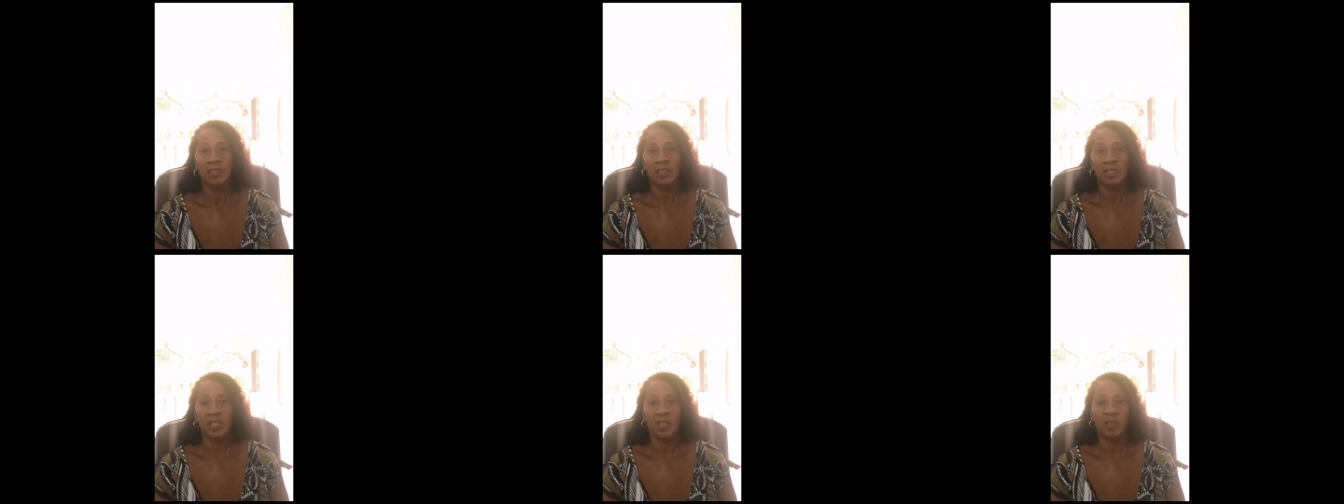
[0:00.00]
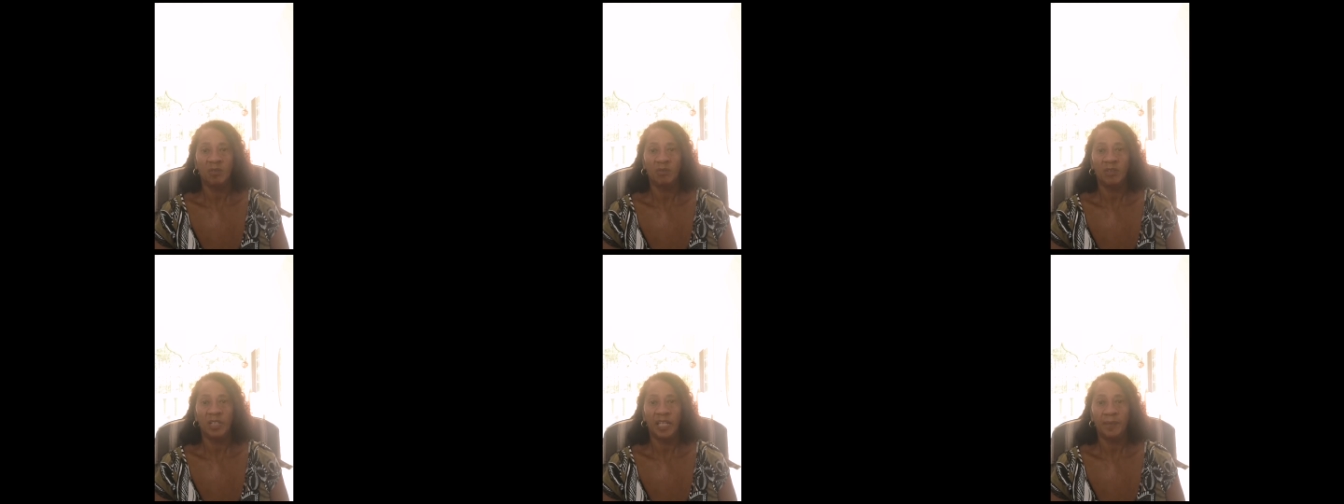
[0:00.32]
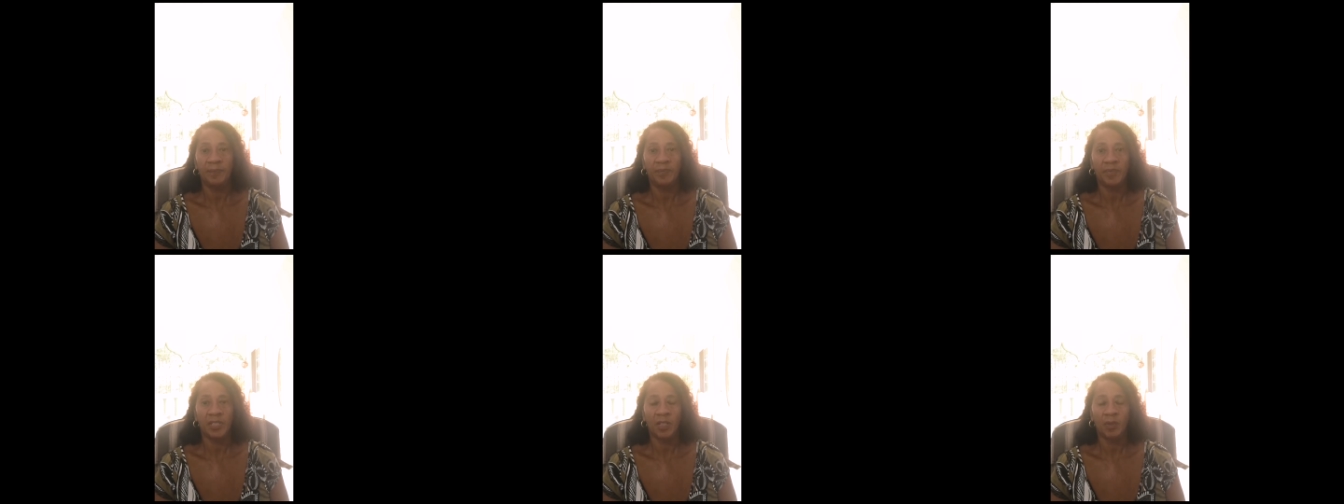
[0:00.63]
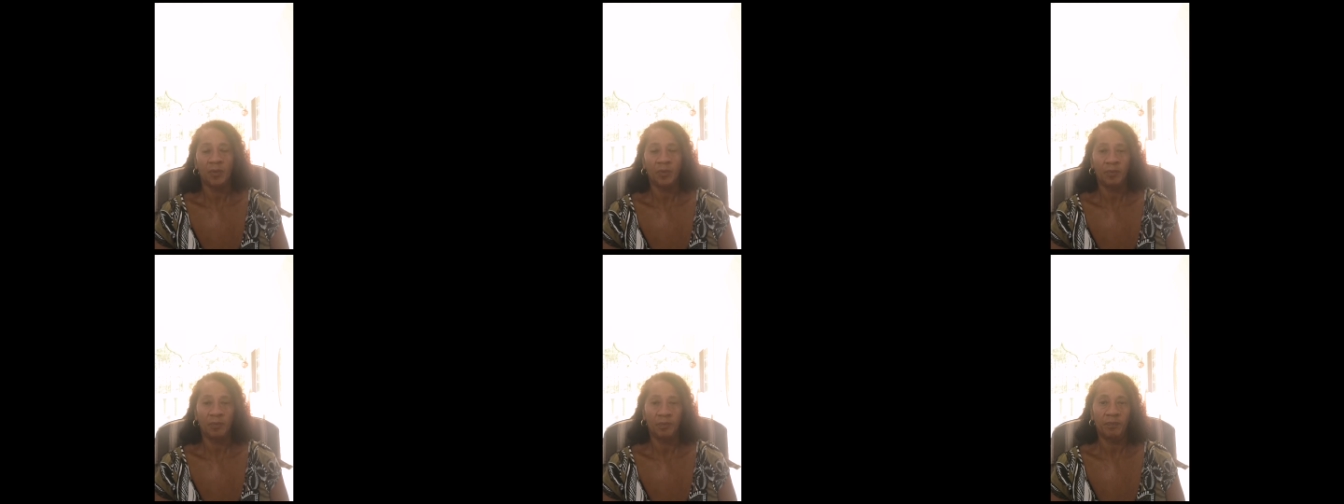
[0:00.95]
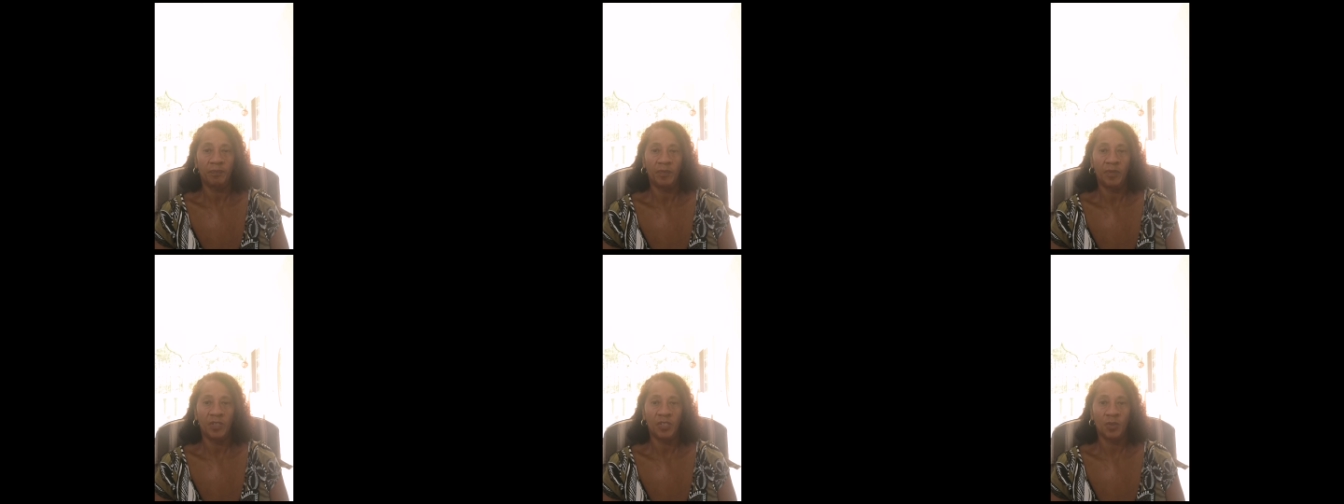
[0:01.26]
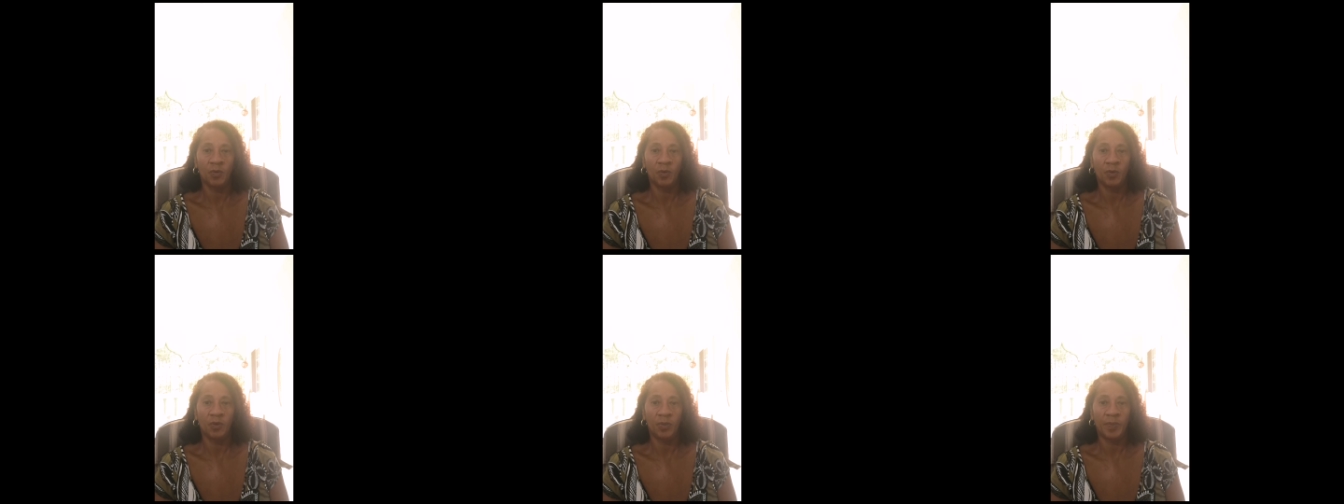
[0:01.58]
So you
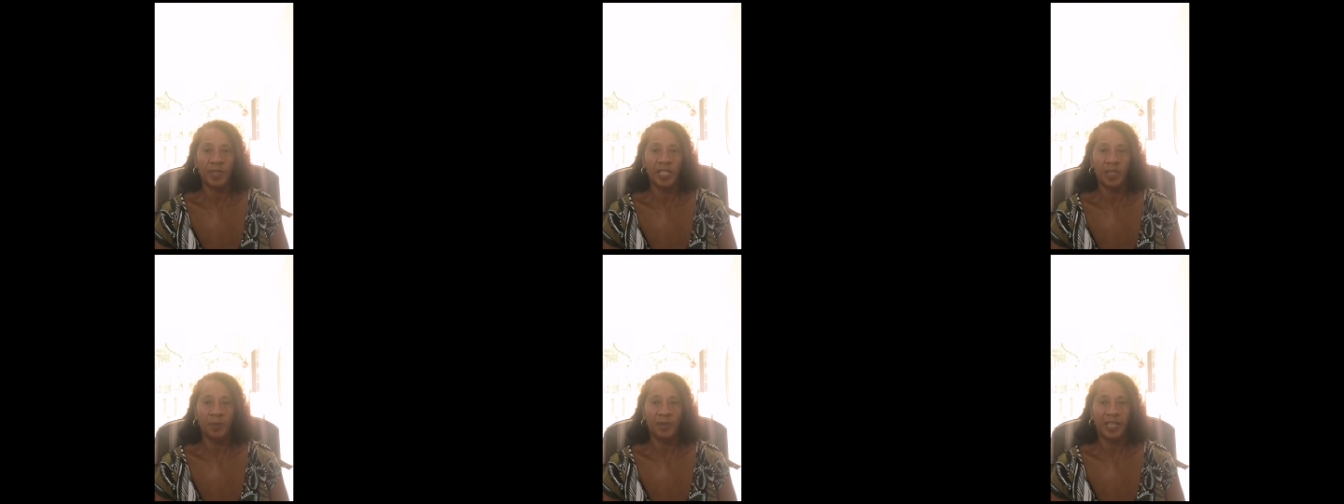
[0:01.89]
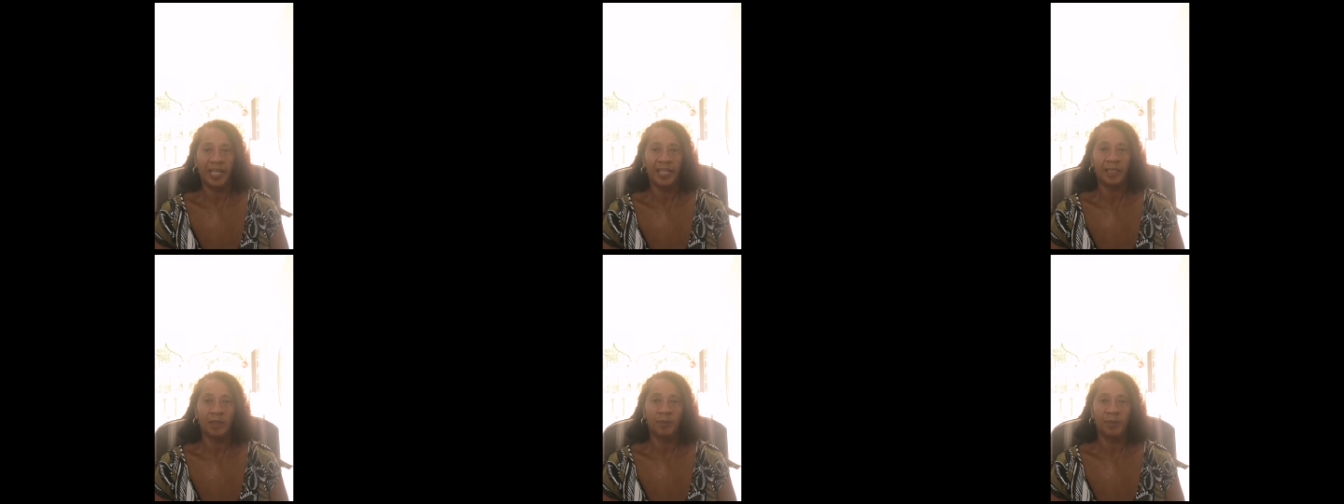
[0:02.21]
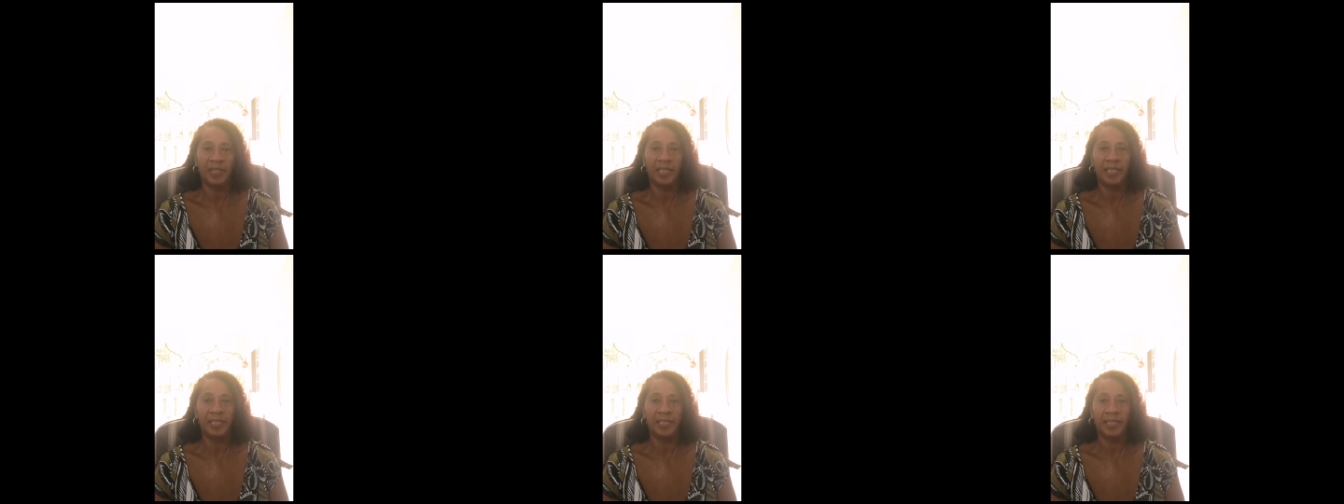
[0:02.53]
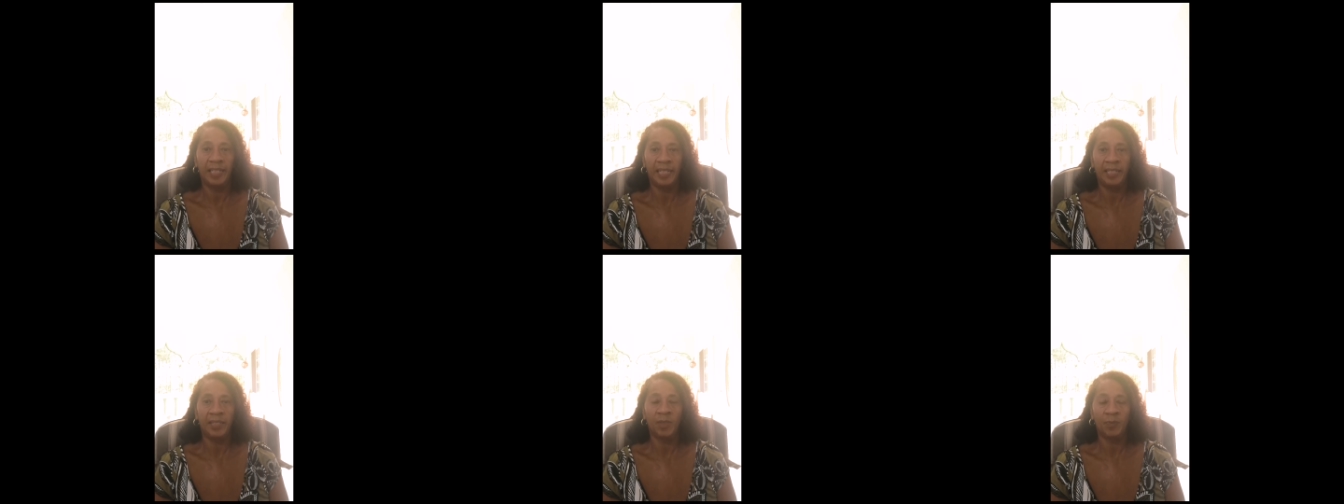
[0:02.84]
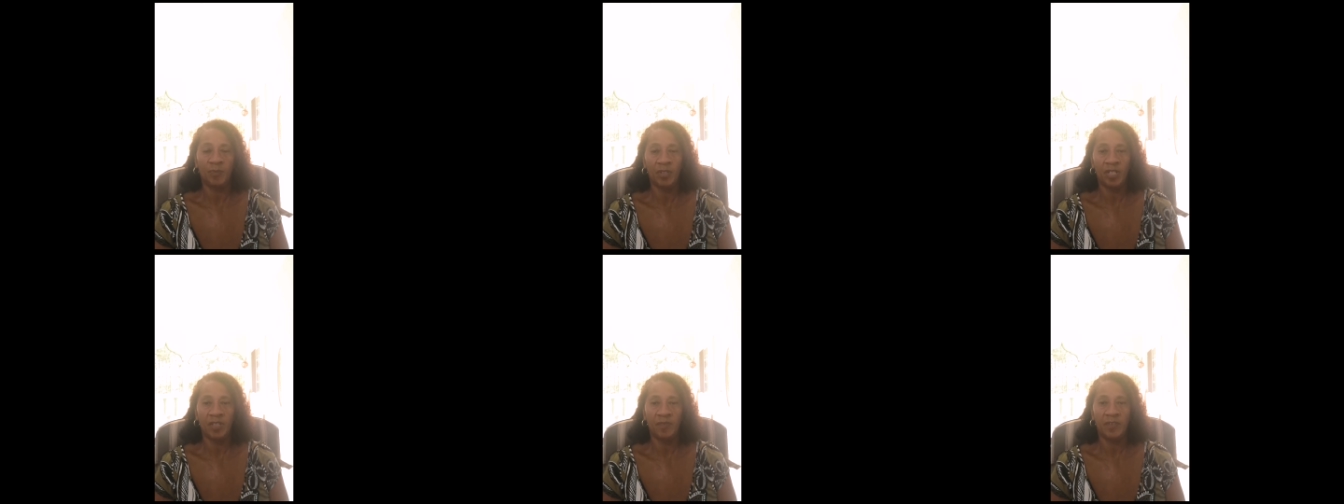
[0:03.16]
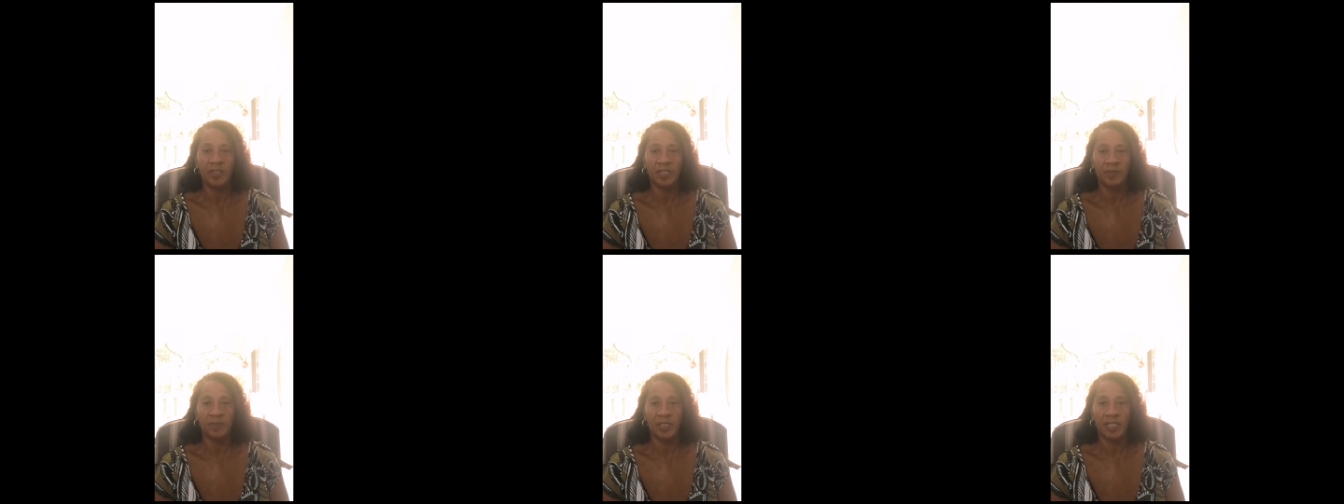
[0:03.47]
saw the people helping in the
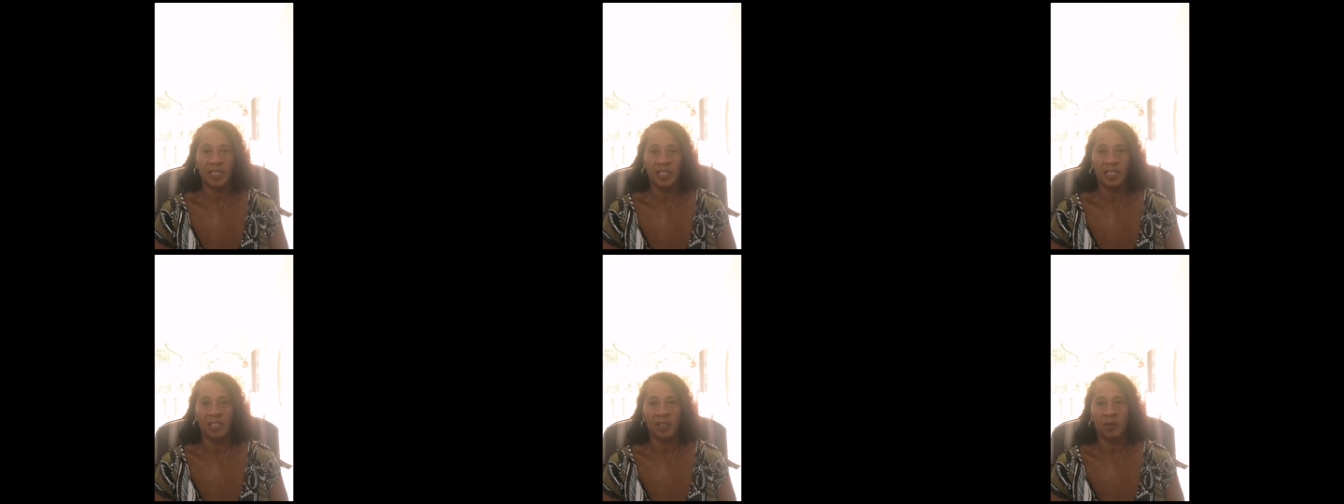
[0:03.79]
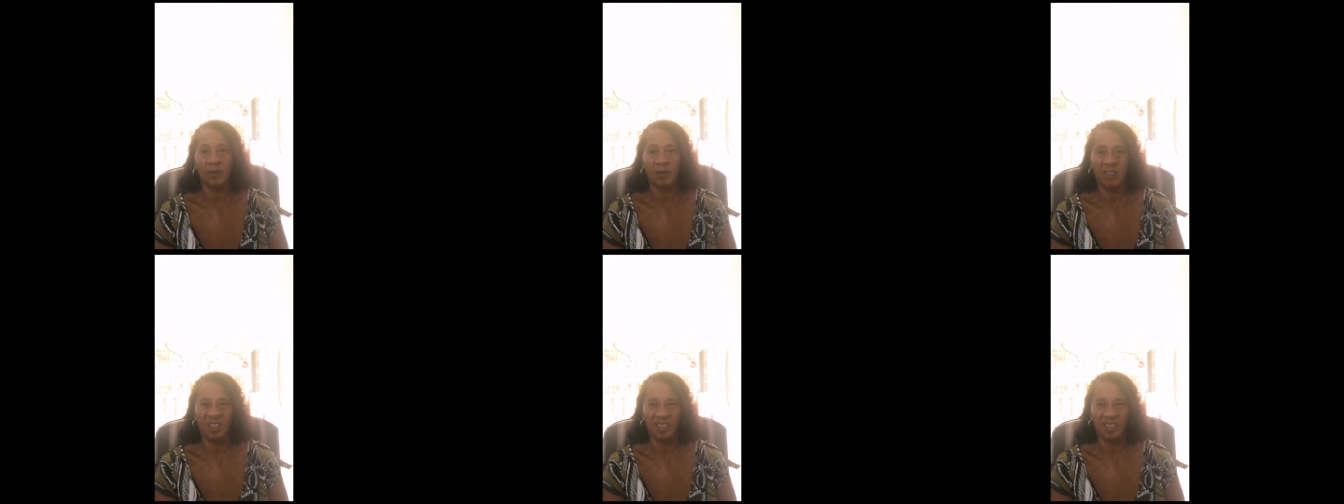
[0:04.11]
previous video.